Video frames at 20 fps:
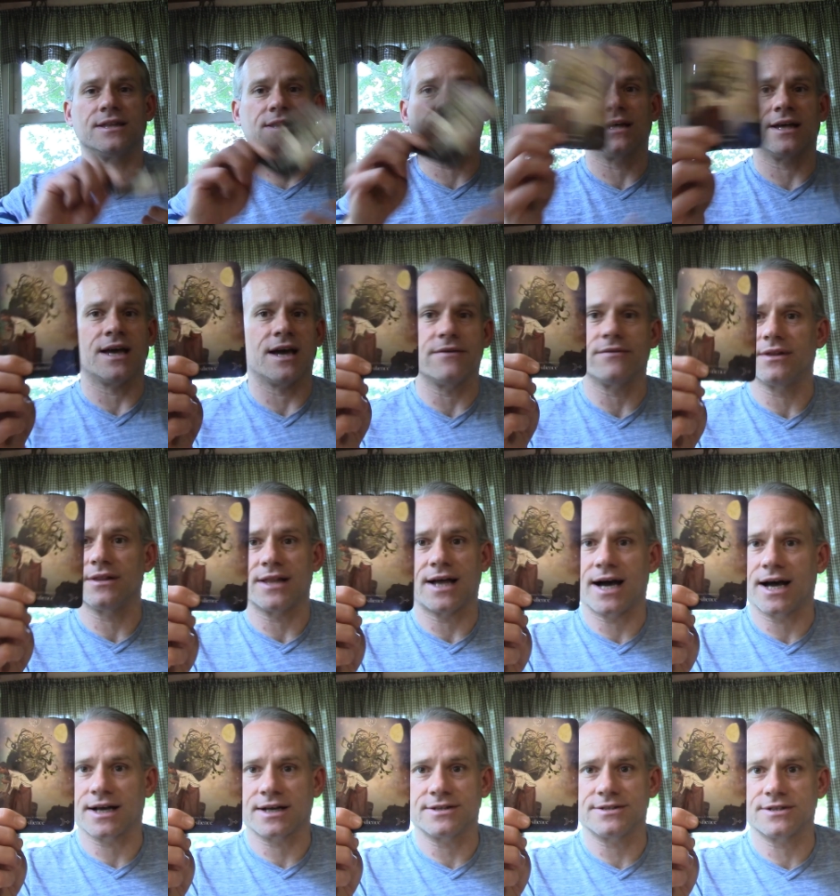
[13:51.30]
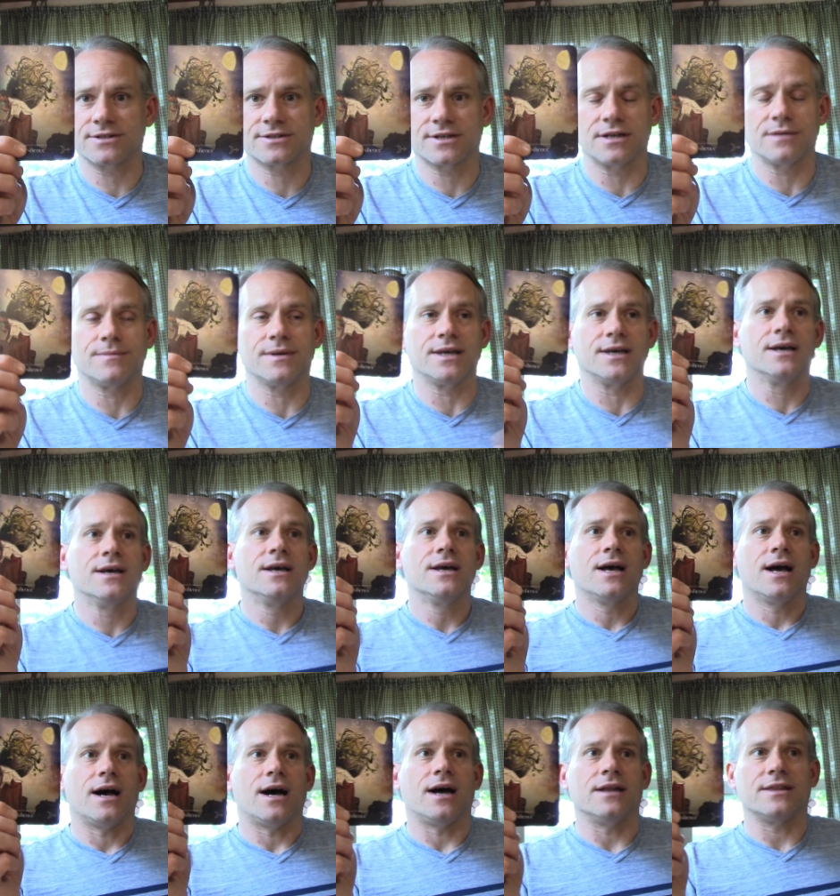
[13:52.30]
have a lot because there's going to be
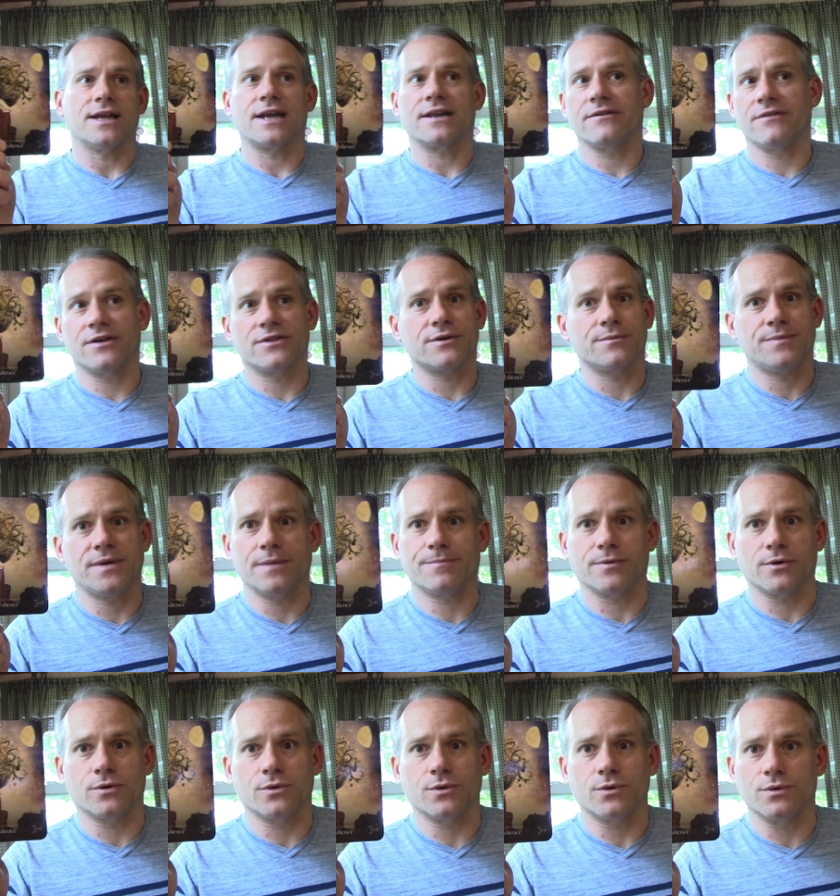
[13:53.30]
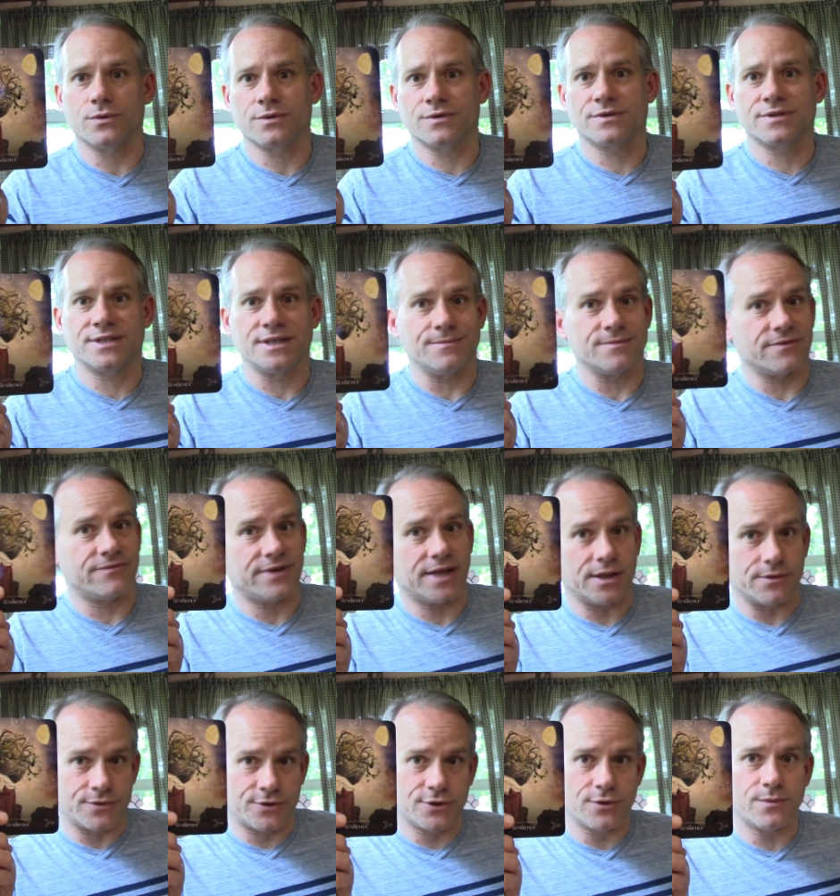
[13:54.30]
a lot of other people who seem to
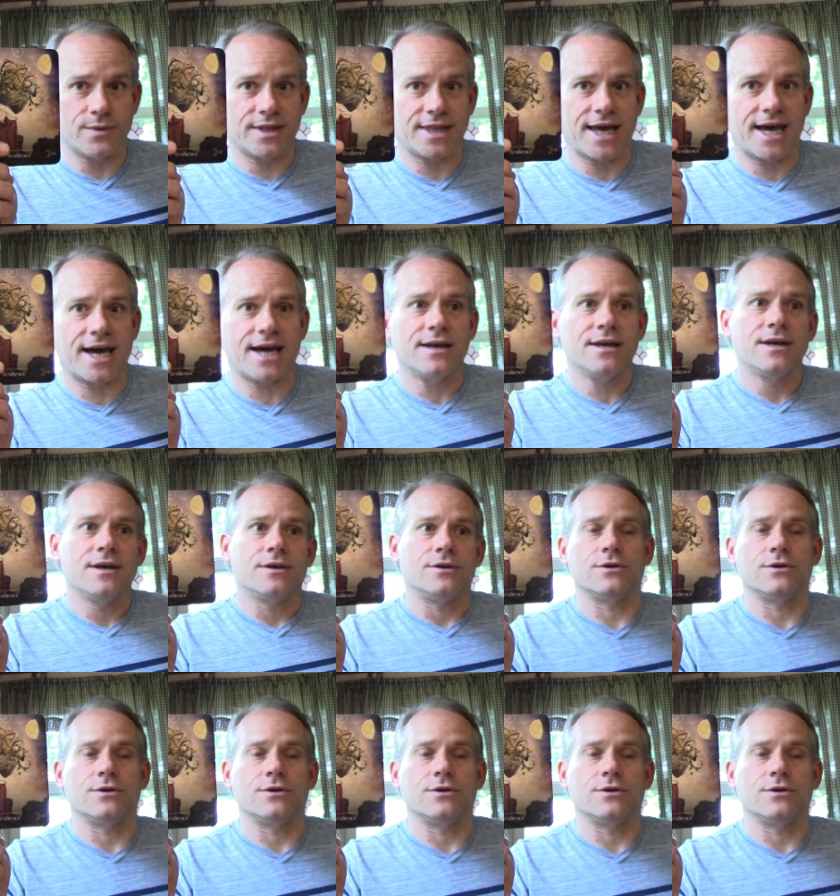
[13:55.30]
follow suit with that.